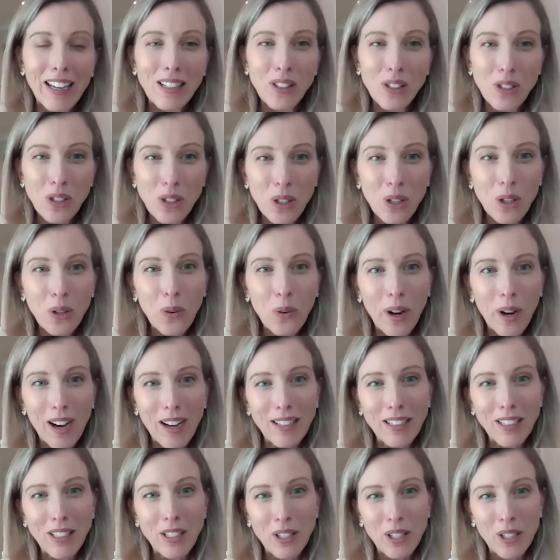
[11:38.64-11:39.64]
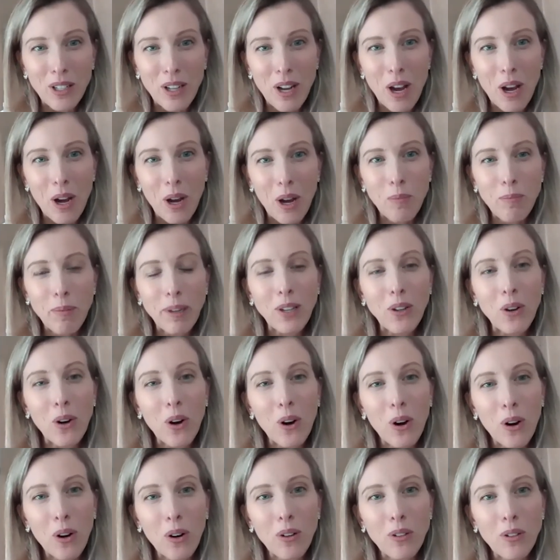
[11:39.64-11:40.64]
it's too early to know,
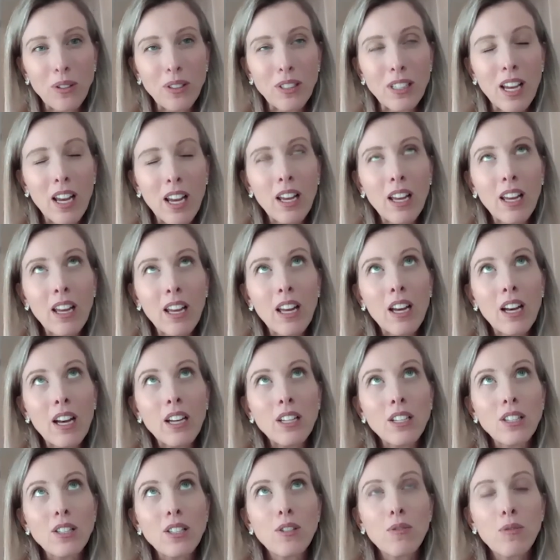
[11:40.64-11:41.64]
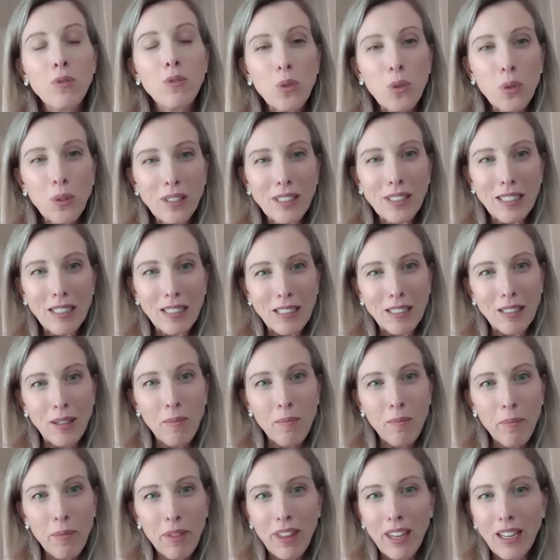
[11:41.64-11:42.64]
because divorce is
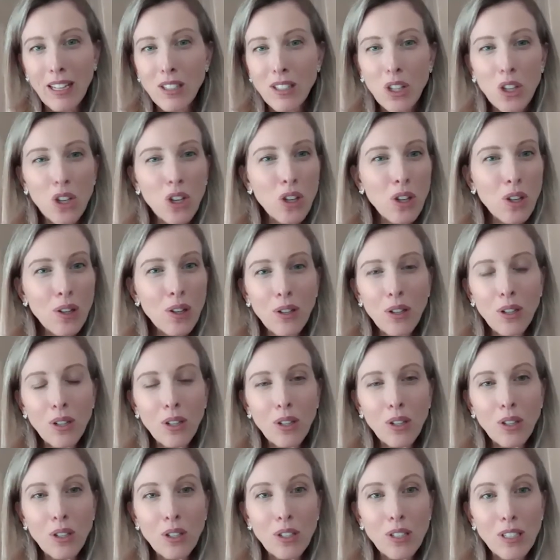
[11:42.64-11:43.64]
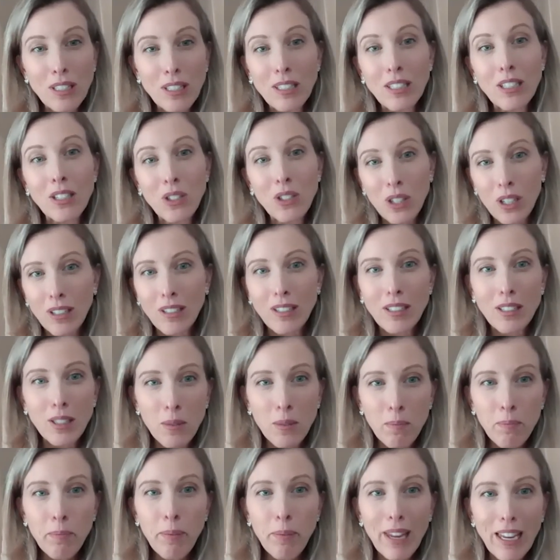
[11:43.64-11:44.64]
something, it's a huge decision. It's
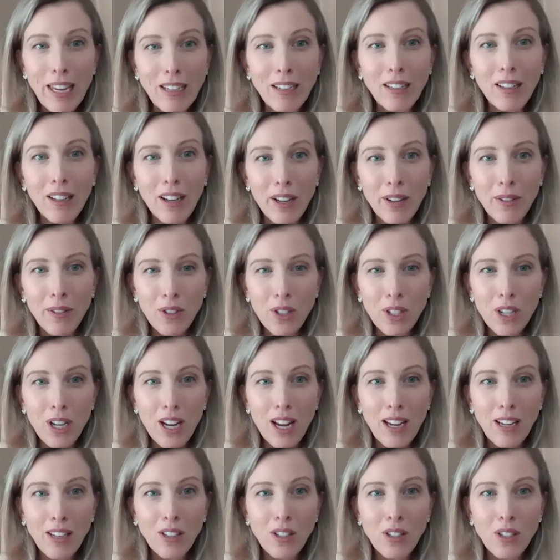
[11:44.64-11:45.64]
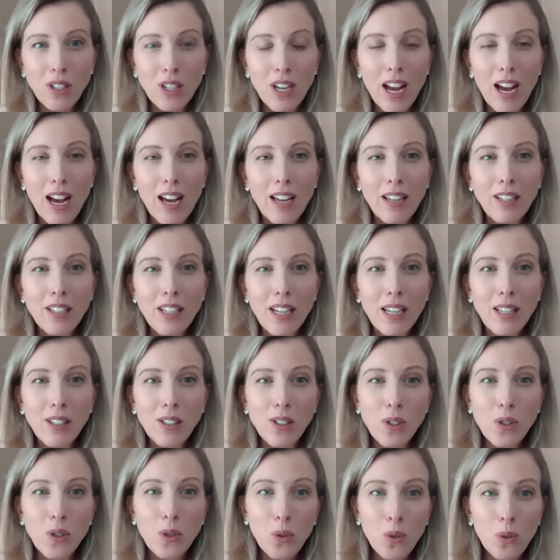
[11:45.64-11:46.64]
a big life change. And
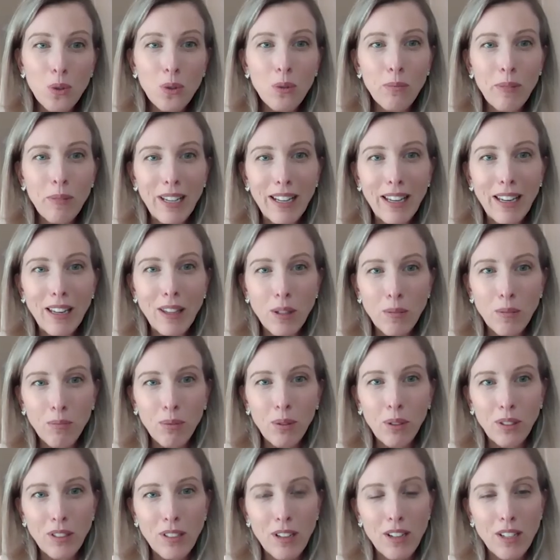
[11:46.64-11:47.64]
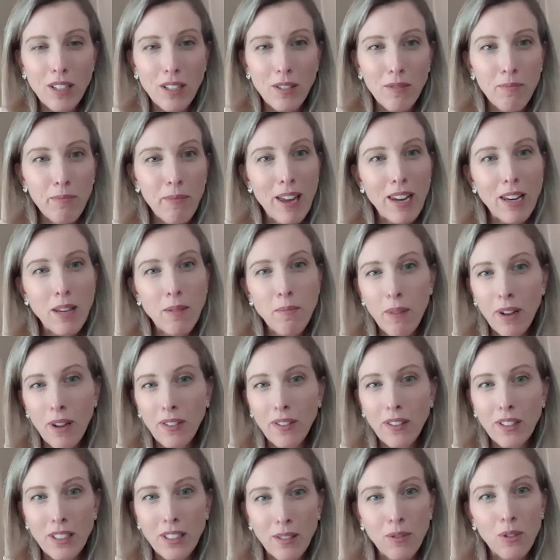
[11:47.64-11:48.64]
it's normally the product of many
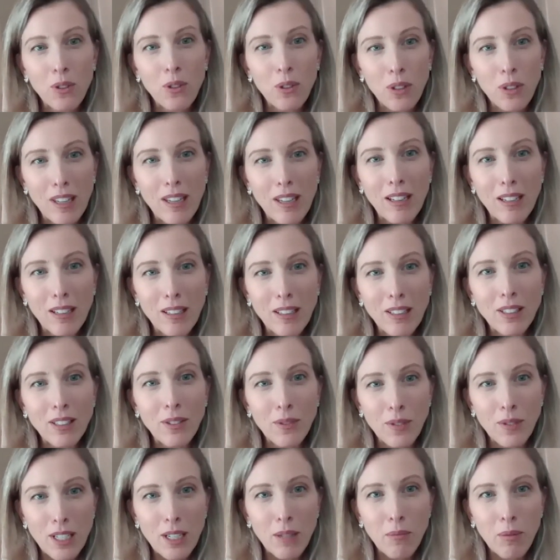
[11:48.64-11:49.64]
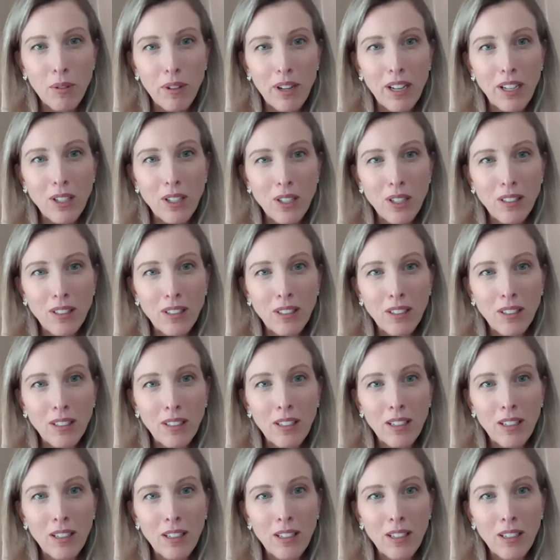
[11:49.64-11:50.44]
months, if not years, of deliberation.